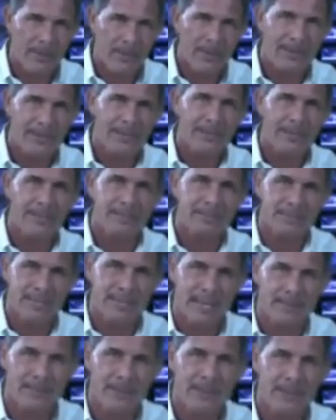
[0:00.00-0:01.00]
they did a
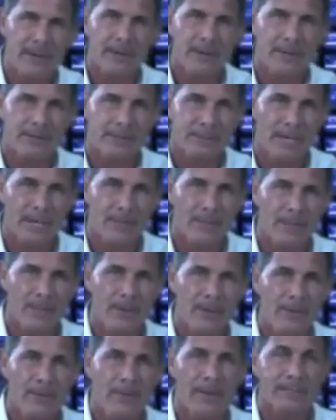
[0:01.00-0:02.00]
segment on a
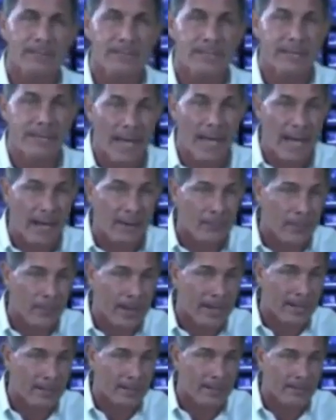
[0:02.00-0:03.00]
supplement that's not
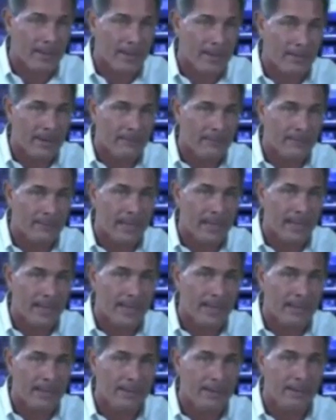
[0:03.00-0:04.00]
regulated by the
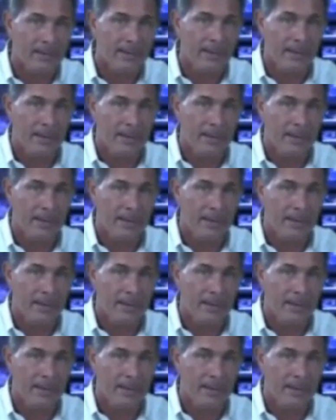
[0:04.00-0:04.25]
FDA.